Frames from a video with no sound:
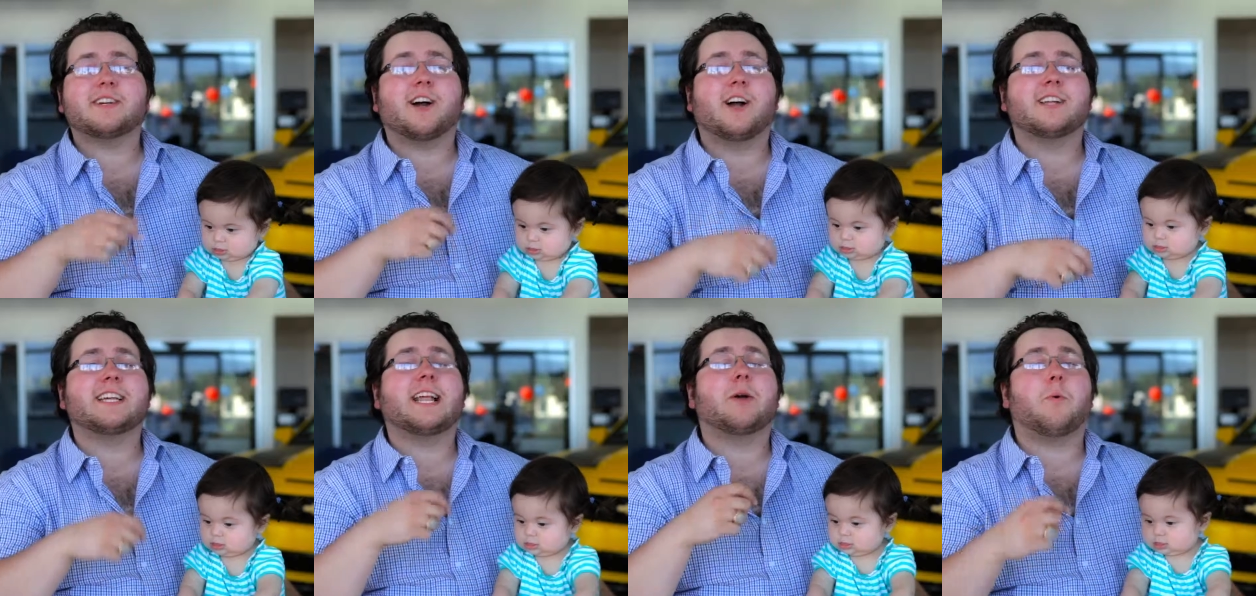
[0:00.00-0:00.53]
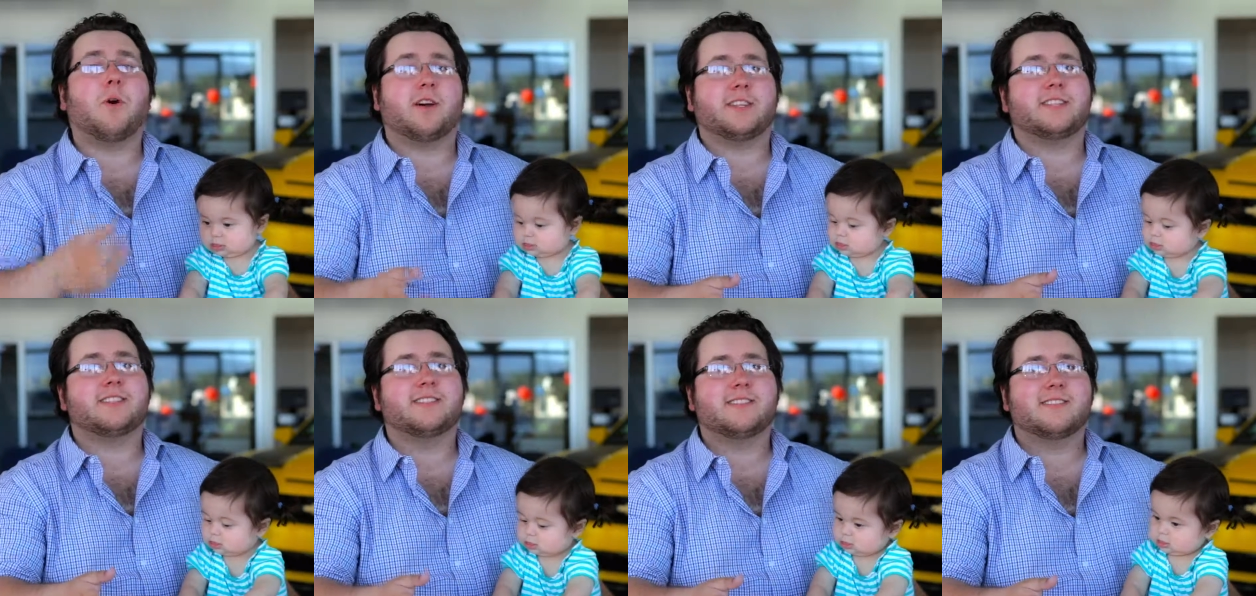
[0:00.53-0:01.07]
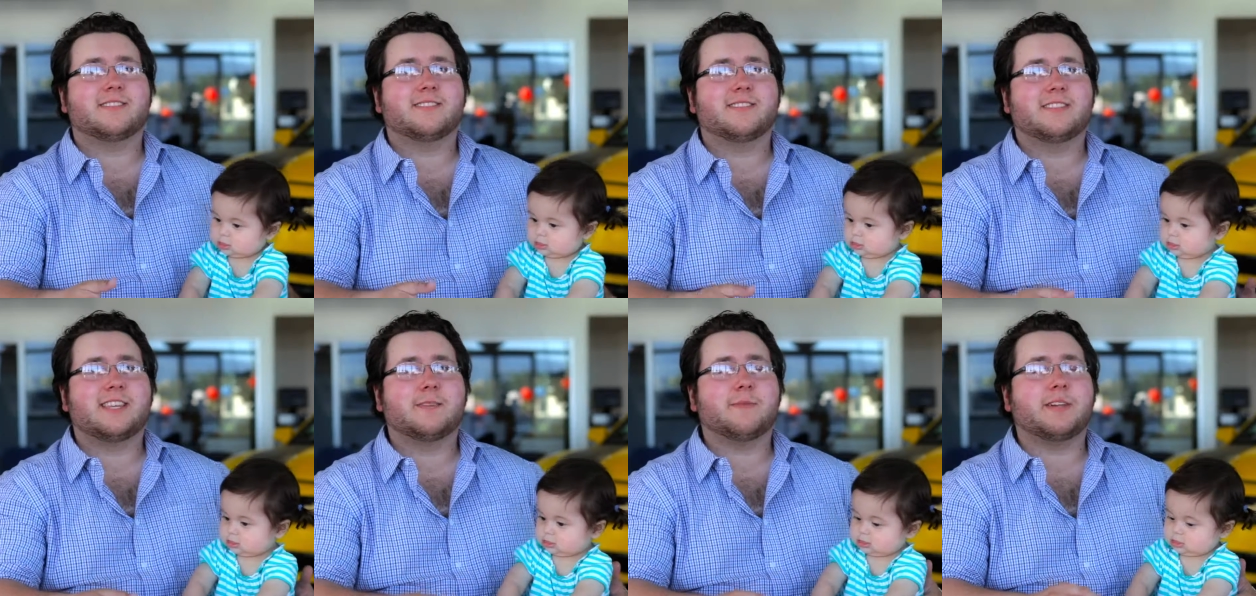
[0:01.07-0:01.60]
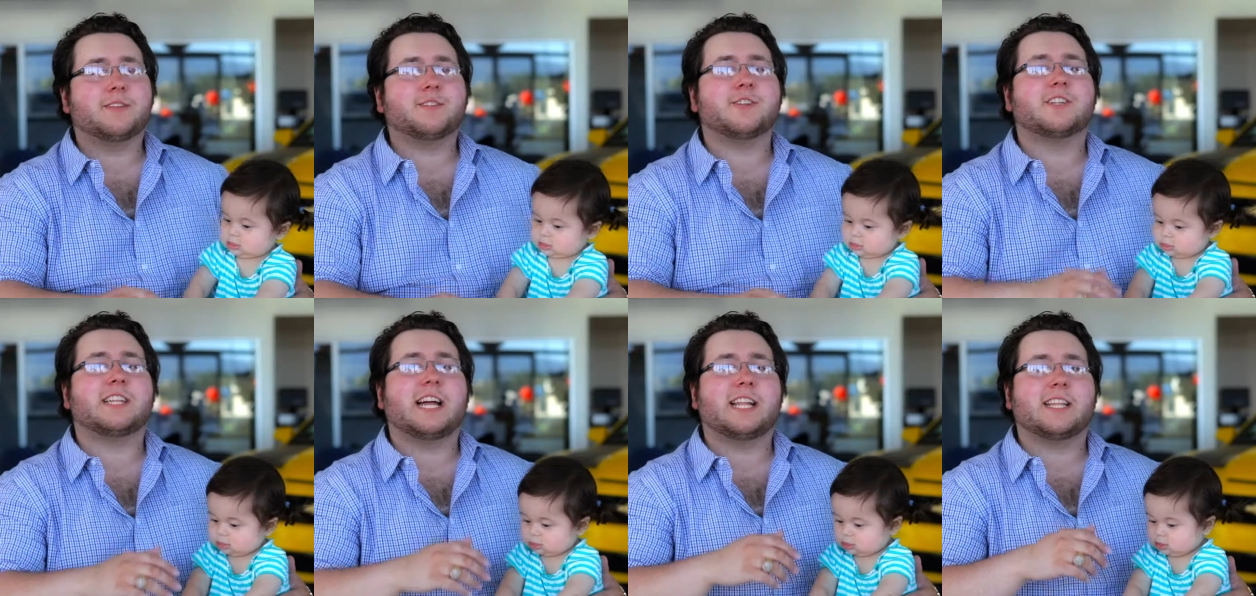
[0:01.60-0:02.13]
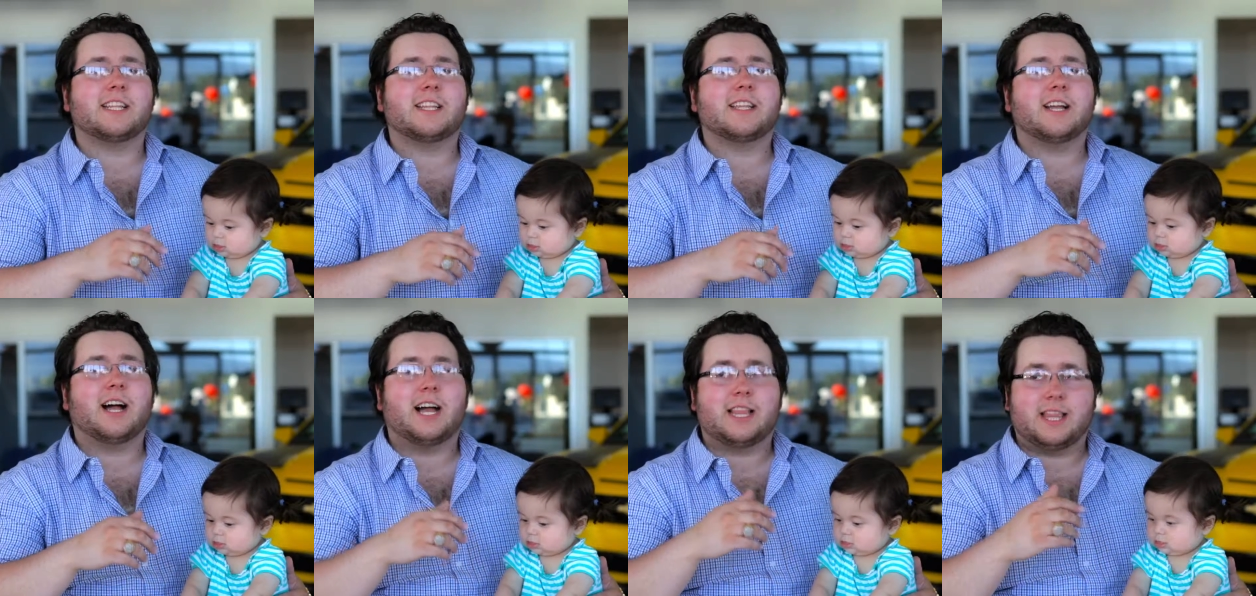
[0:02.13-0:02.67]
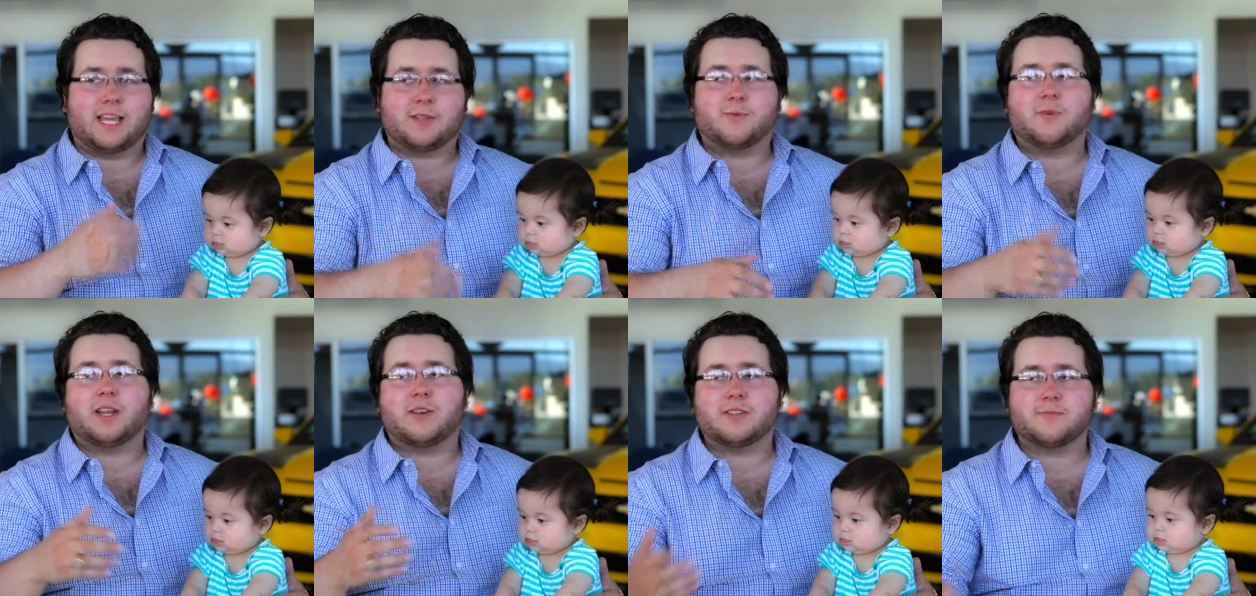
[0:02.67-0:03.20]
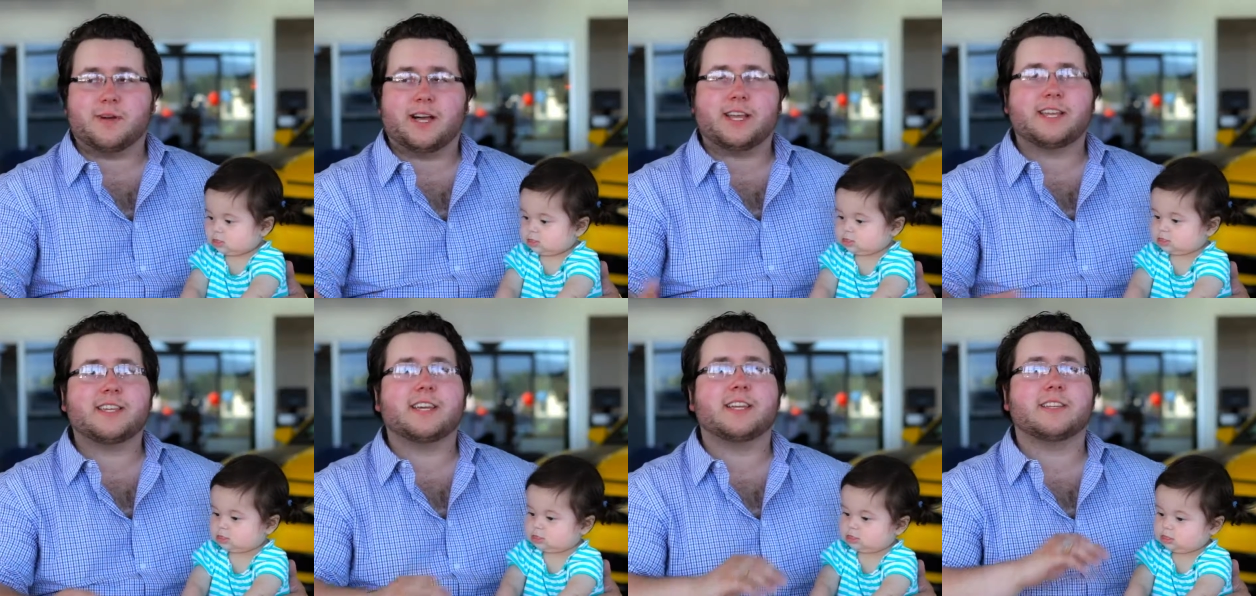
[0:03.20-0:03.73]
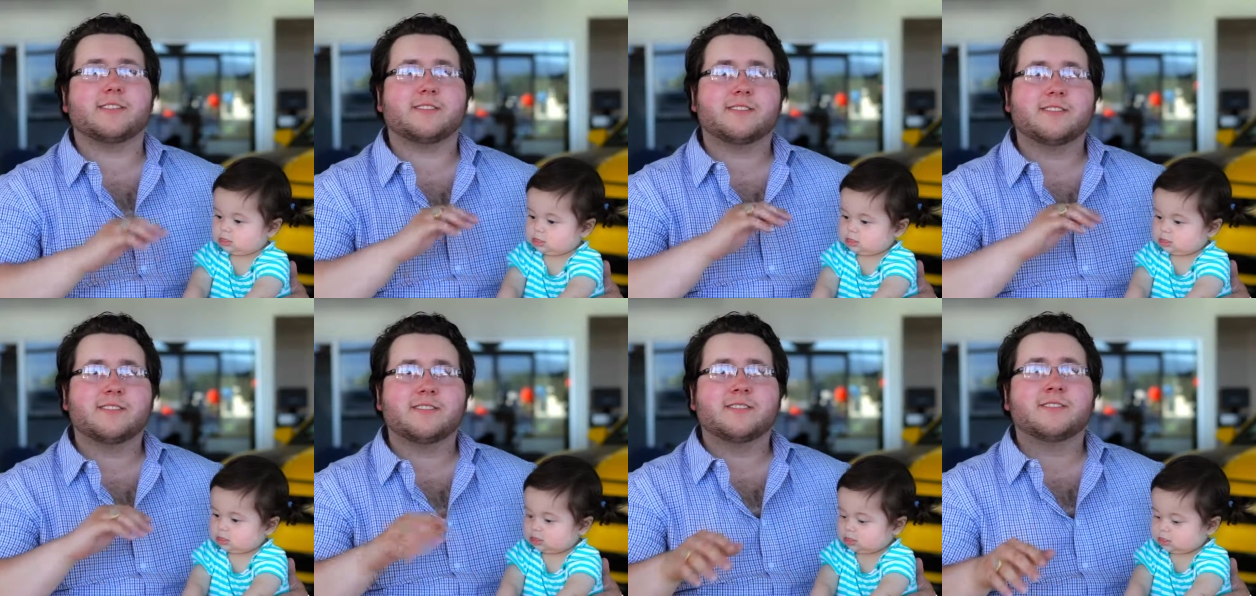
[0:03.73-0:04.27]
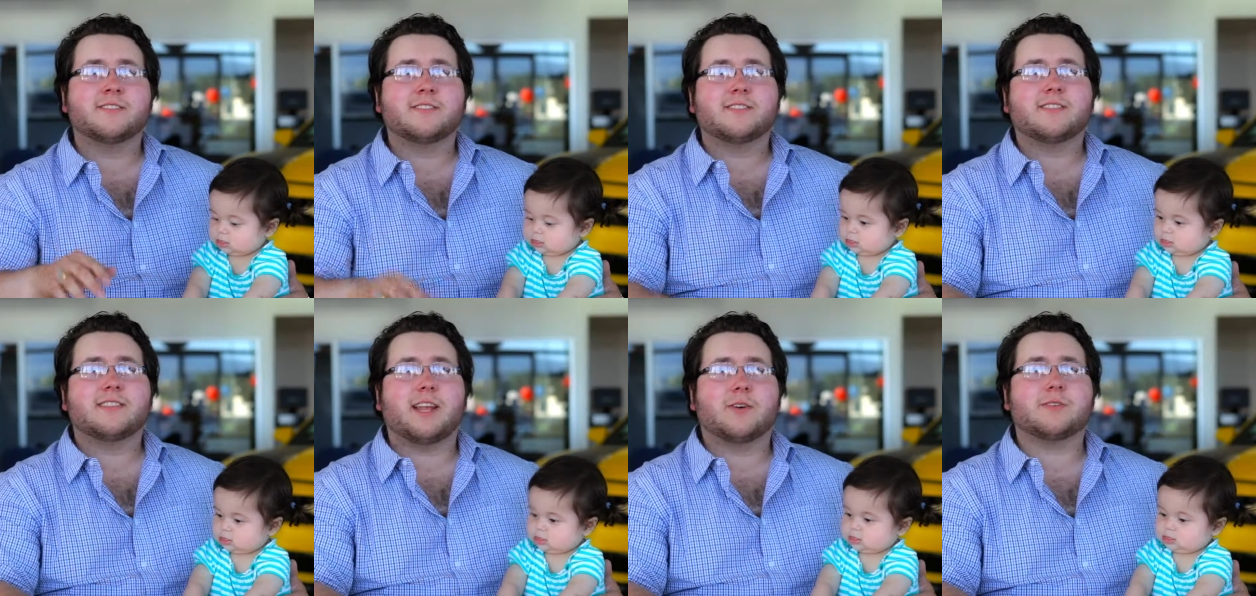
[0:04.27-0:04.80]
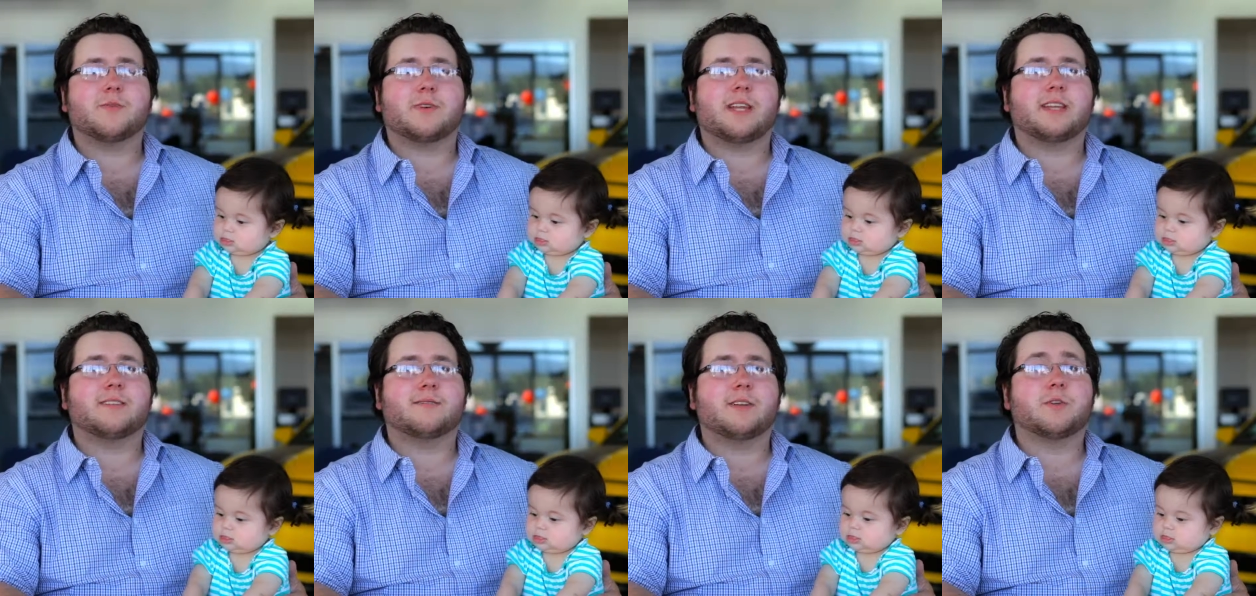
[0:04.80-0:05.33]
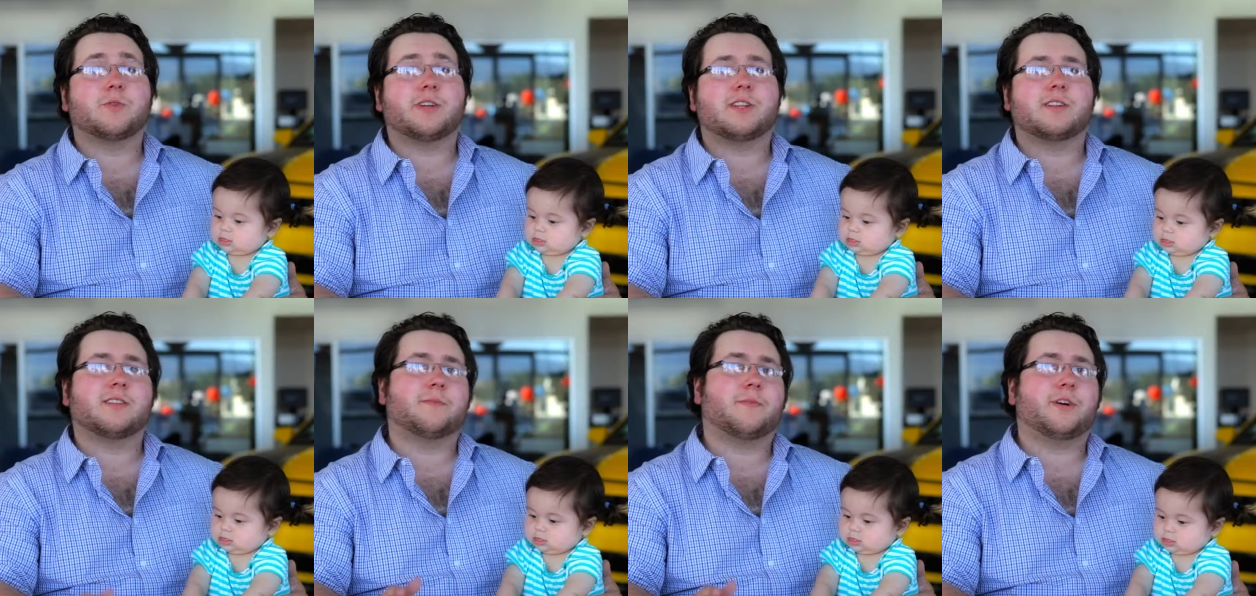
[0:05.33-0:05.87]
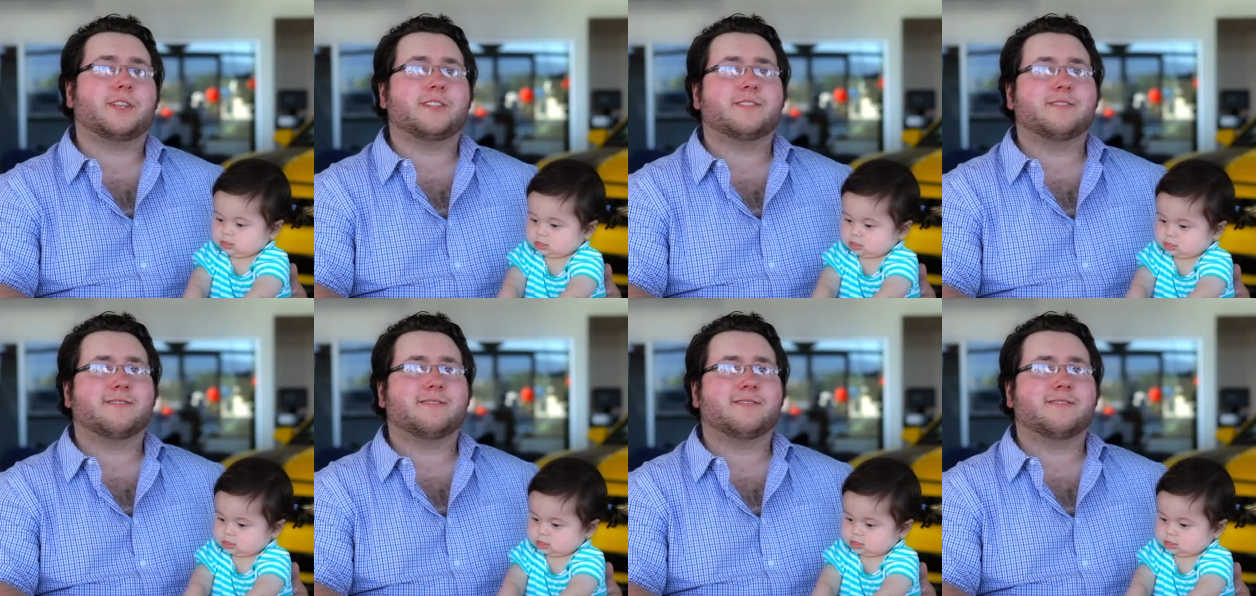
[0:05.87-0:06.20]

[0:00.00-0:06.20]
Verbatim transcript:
Speaker 1: car that I wanted. He made sure that I liked what I was buying, and that was the one I agreed on and wanted.